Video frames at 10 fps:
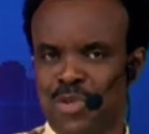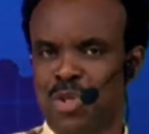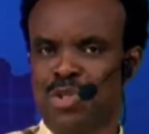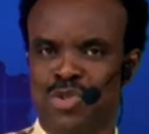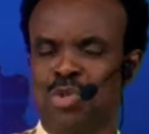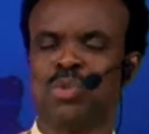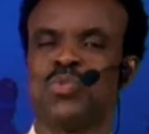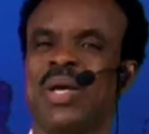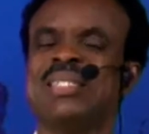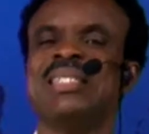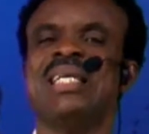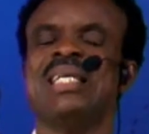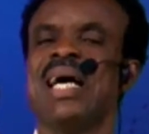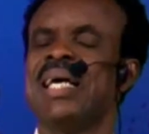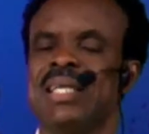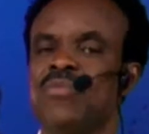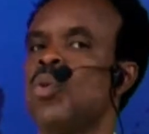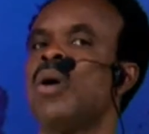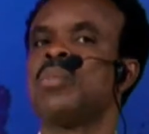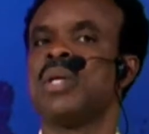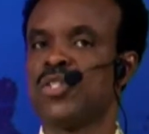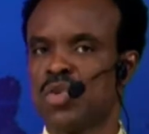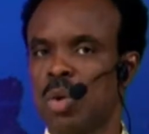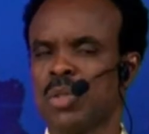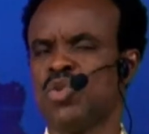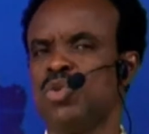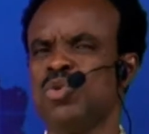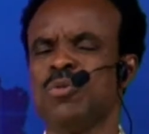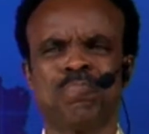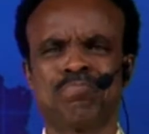to your children and everyone that is close to you.